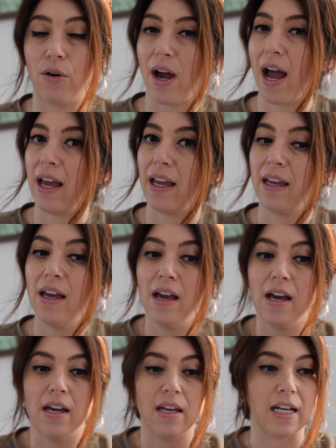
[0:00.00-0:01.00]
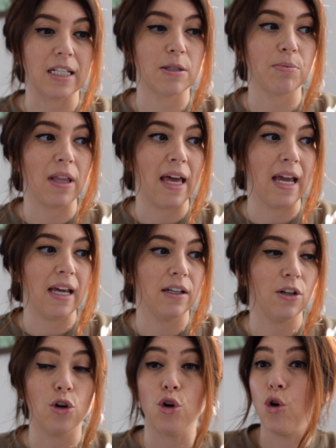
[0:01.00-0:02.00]
I
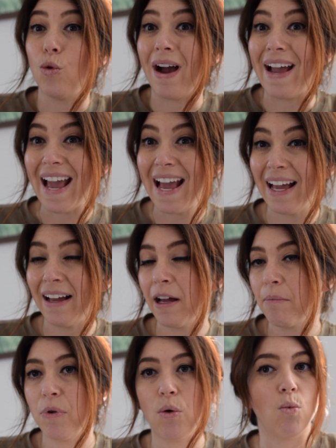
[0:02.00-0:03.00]
explain who I am,